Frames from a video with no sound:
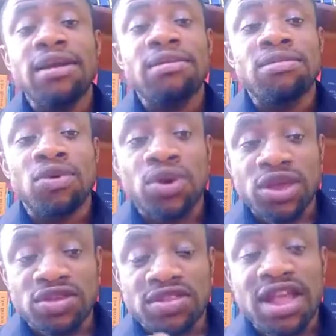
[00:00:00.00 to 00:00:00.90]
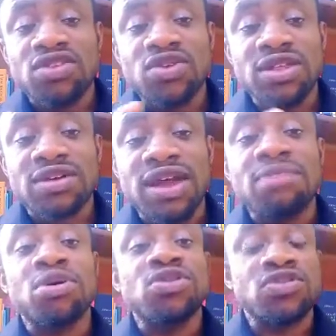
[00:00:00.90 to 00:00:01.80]
Or when you start doing the right,
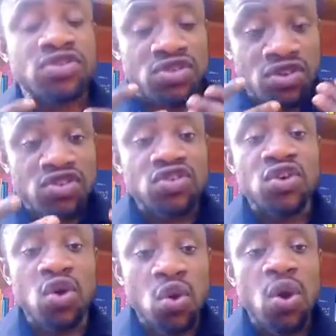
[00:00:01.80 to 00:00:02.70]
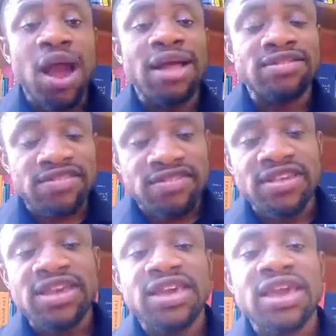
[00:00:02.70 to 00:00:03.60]
but just go and see
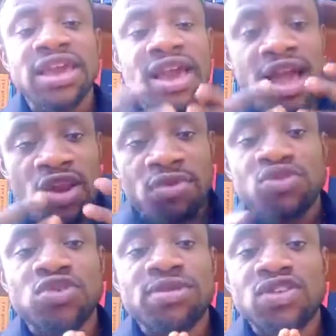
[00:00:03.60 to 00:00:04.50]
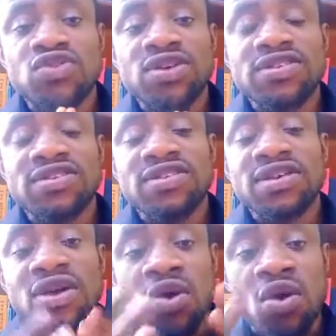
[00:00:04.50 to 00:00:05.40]
an optometrist
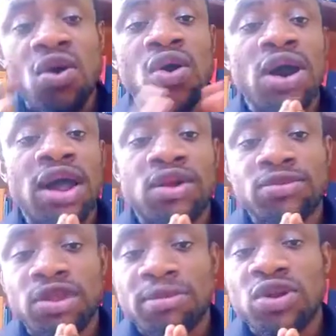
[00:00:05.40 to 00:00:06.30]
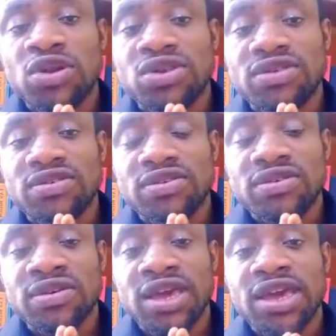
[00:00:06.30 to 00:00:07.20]
or an ophthalmologist.
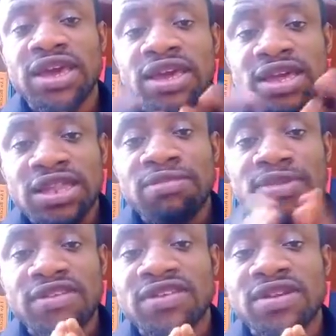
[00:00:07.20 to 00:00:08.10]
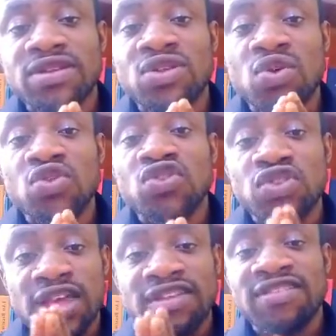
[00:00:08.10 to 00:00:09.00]
Okay, the person knows
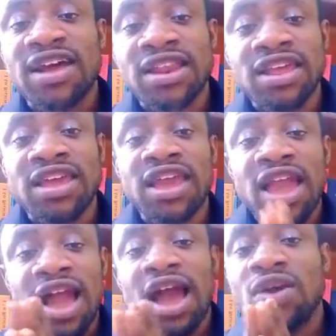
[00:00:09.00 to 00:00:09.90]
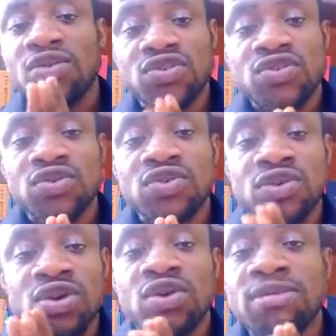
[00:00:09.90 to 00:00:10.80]
exactly how to go
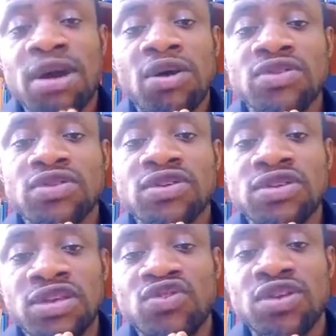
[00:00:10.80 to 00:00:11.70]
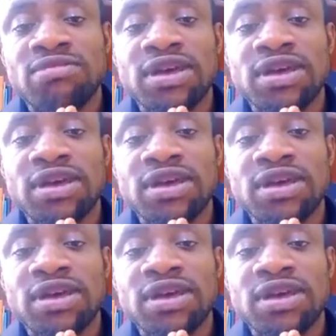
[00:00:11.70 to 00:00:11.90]
about the treatment.